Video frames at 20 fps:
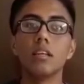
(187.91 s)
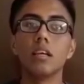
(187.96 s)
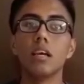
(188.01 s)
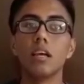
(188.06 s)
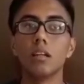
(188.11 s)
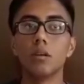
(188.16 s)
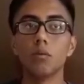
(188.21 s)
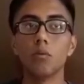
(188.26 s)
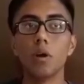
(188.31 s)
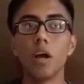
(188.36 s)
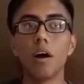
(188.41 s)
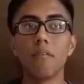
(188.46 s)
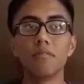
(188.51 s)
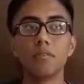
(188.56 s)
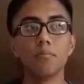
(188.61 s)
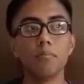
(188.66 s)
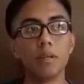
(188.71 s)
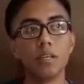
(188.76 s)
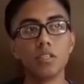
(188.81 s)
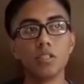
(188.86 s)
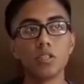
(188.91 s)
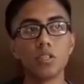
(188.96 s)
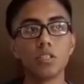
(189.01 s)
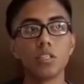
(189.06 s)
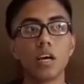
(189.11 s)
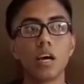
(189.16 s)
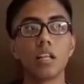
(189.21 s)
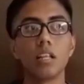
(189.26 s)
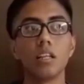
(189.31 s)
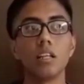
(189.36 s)
and we have to mention
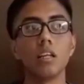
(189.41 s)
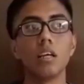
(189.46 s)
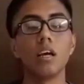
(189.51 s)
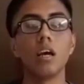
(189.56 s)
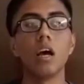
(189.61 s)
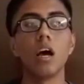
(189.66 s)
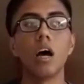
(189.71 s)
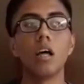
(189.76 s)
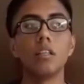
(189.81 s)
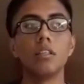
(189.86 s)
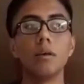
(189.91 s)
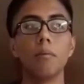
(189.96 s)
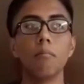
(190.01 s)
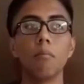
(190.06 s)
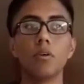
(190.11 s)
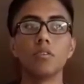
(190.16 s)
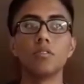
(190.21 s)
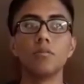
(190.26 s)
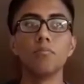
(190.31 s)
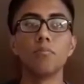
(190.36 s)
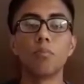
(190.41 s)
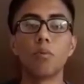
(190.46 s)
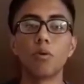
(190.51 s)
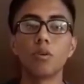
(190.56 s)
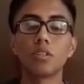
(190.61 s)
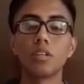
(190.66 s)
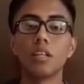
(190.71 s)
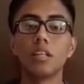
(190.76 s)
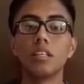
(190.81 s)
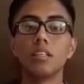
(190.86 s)
that the most
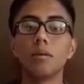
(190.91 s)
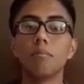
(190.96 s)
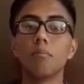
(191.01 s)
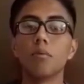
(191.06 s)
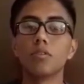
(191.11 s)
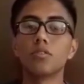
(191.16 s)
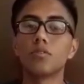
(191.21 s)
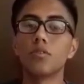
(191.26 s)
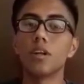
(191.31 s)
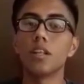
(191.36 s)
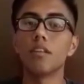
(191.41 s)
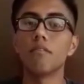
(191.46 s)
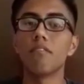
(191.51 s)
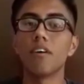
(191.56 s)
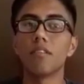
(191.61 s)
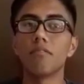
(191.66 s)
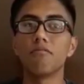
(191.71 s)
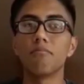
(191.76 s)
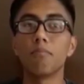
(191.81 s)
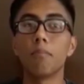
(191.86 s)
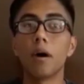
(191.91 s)
important and the most relevant